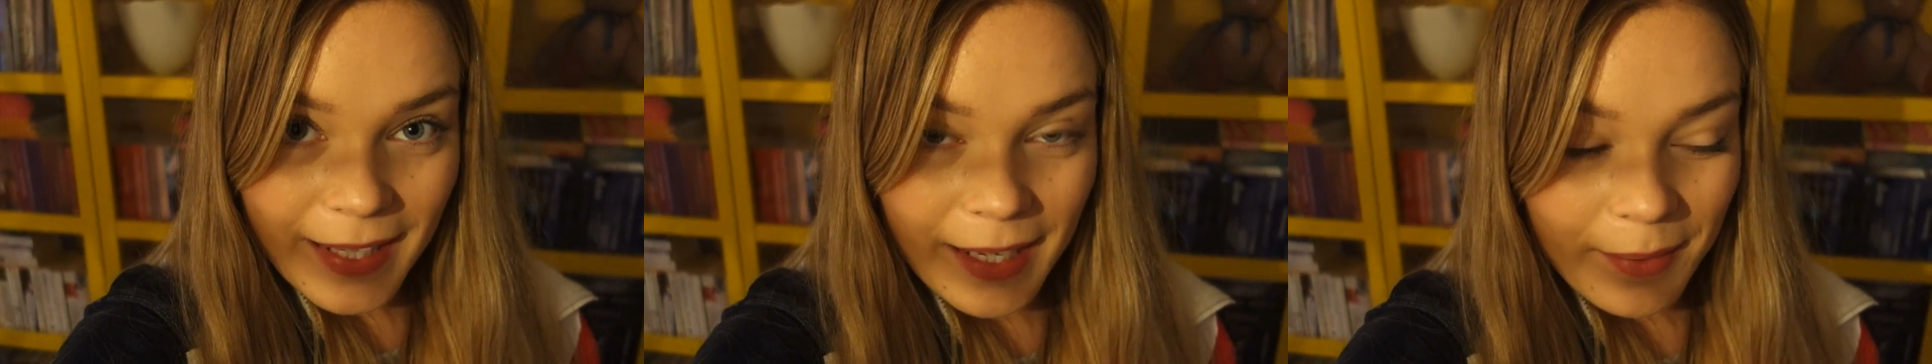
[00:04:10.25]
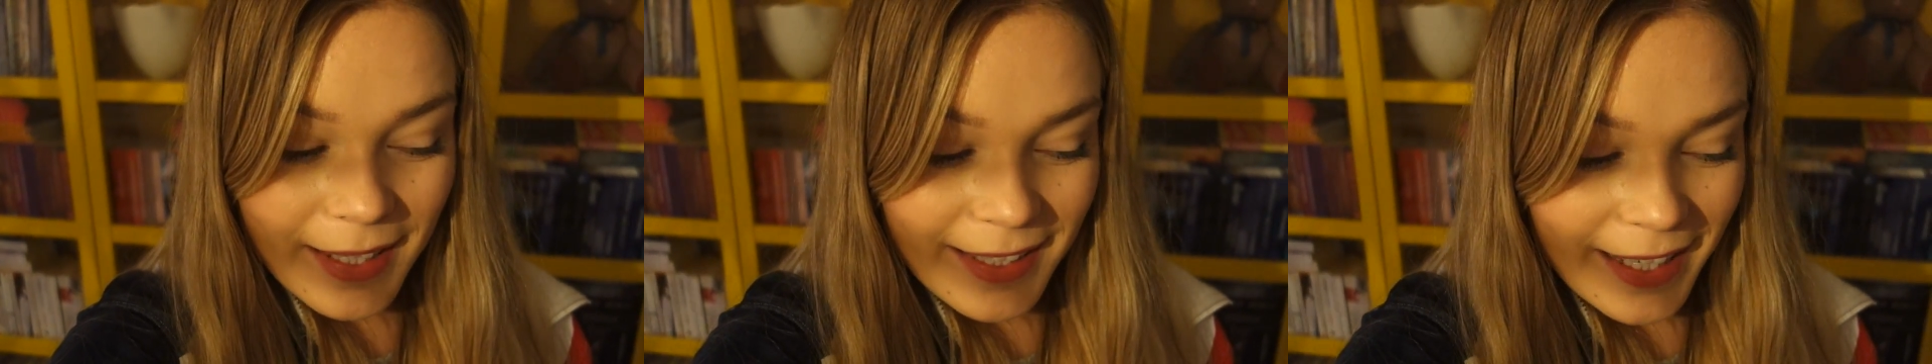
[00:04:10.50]

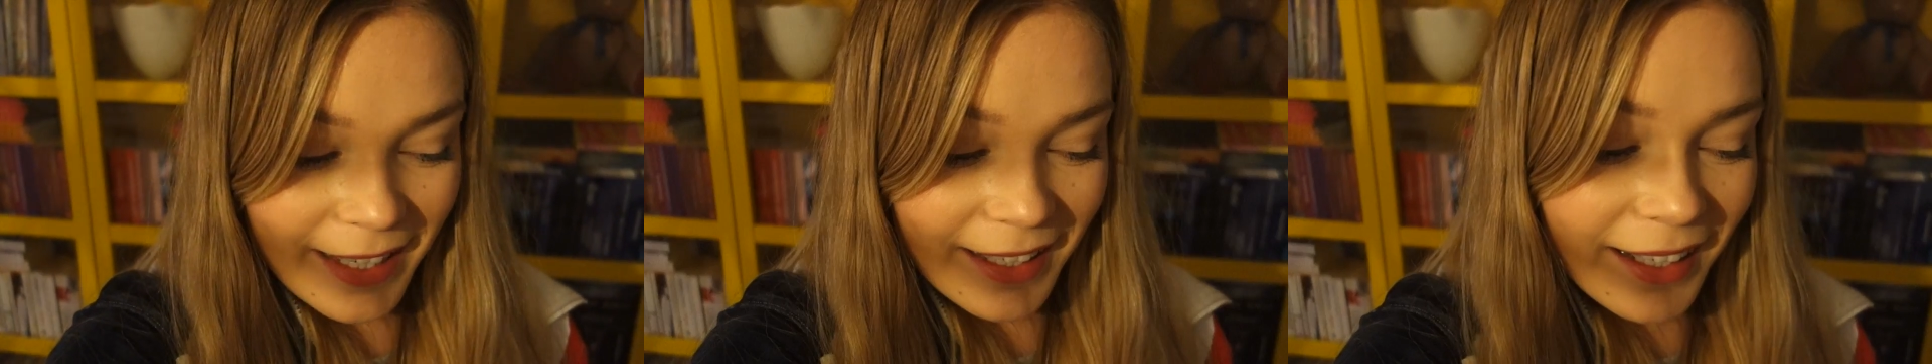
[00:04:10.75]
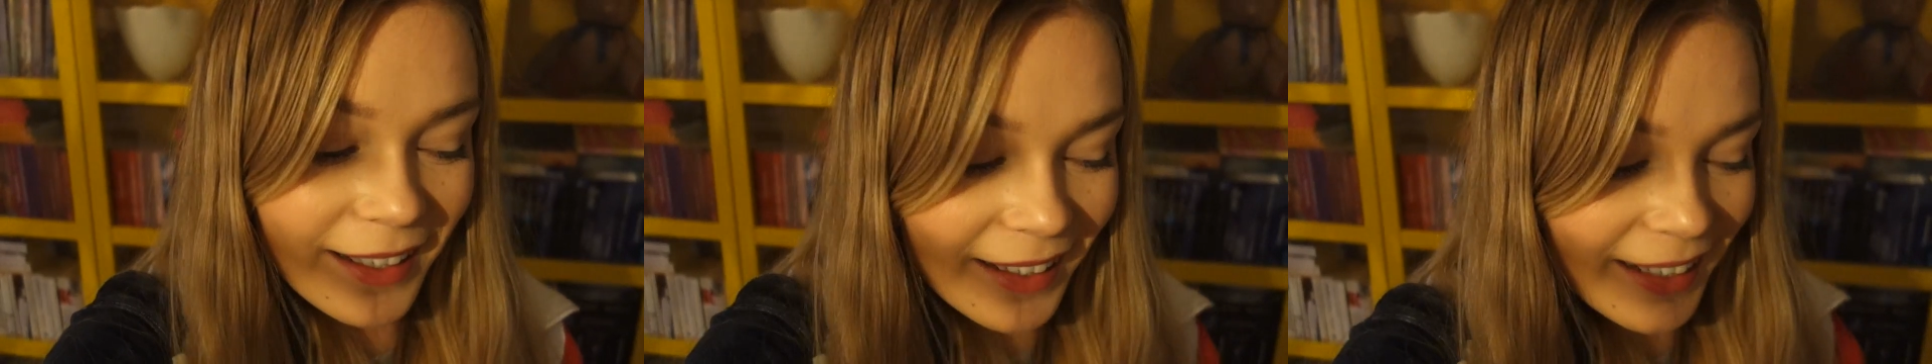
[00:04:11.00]
I'm
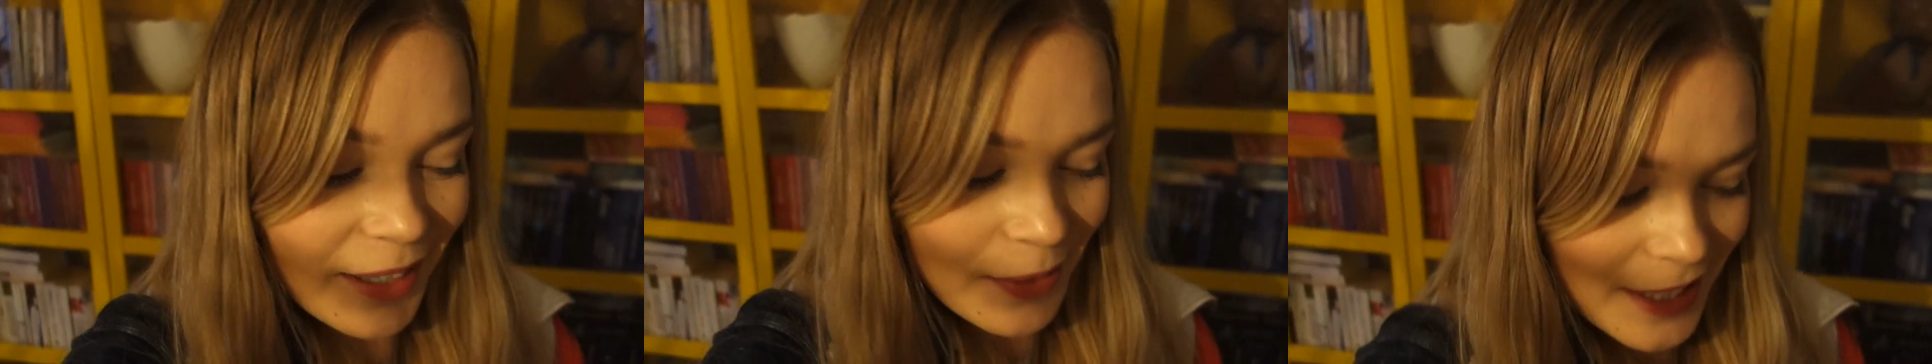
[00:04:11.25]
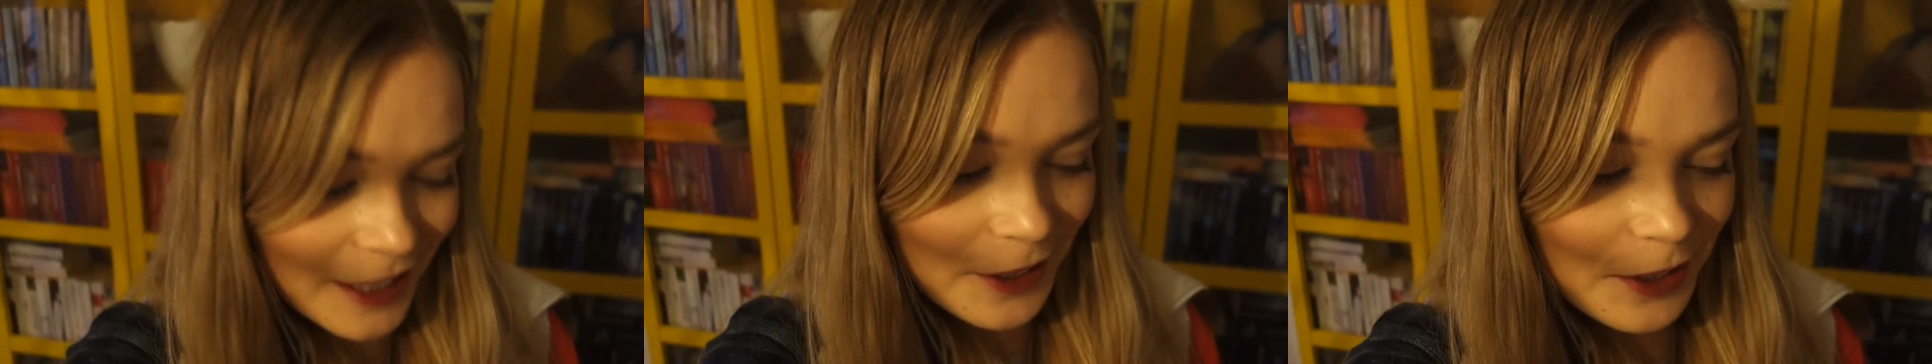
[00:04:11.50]
excited. Oh, I
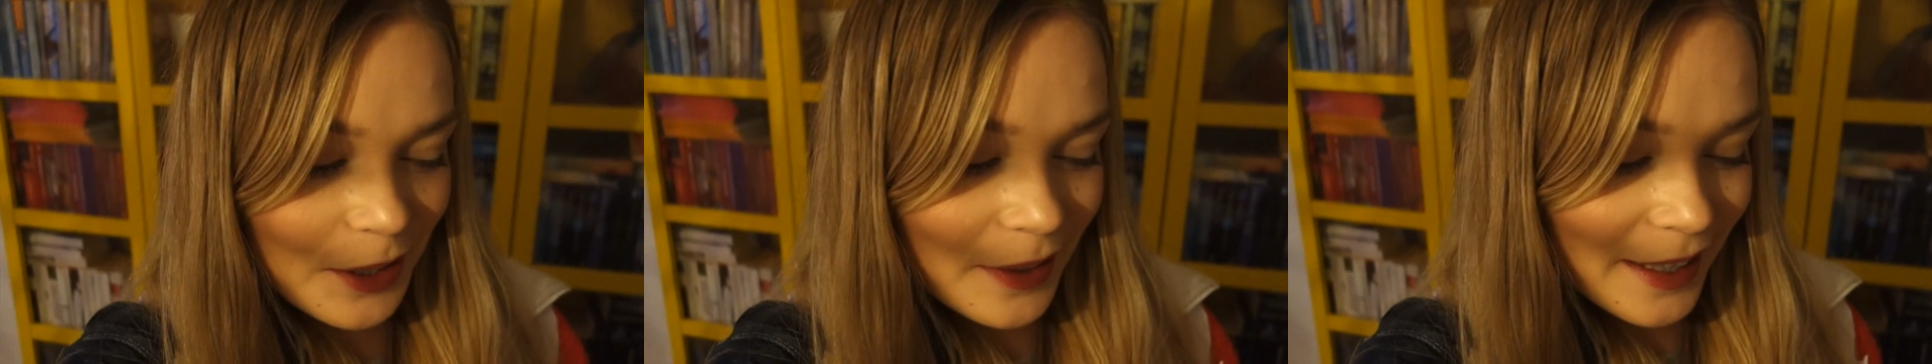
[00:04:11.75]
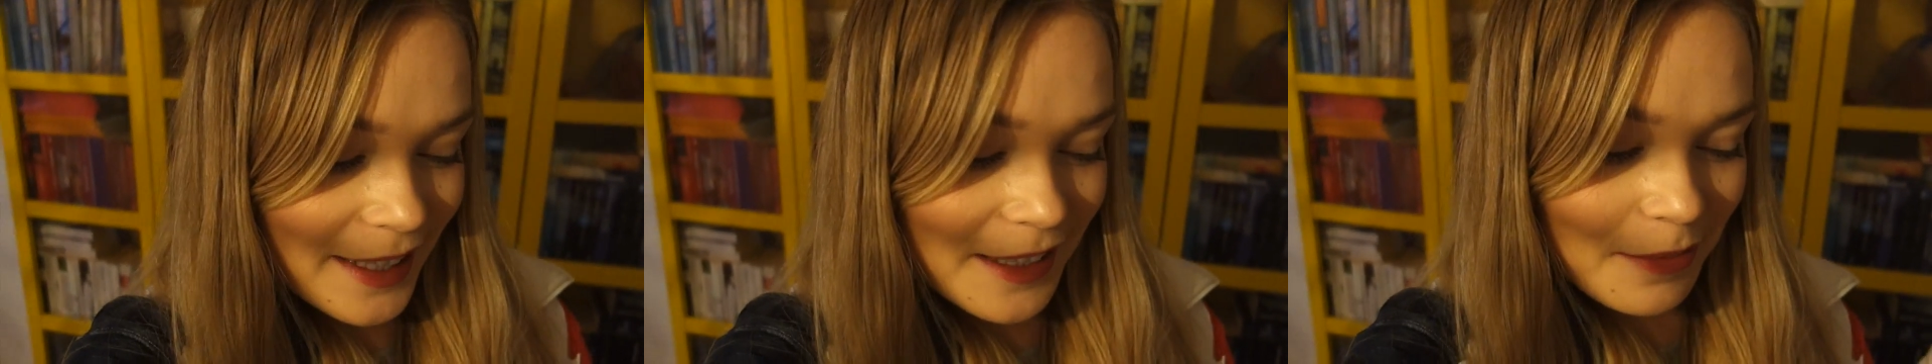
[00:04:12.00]
wish I could show
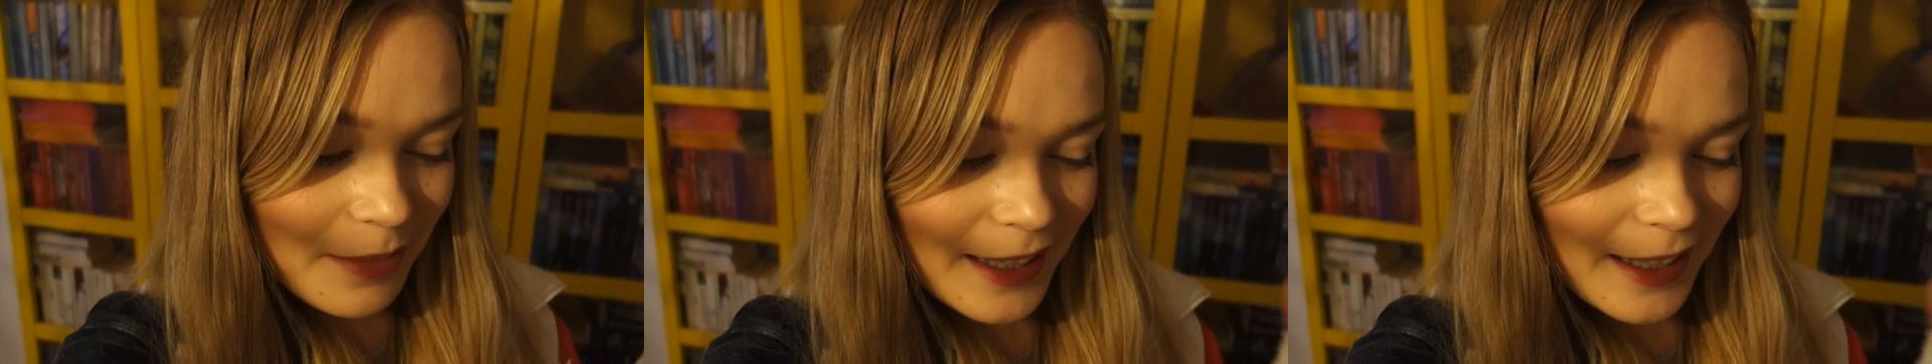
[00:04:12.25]
you guys the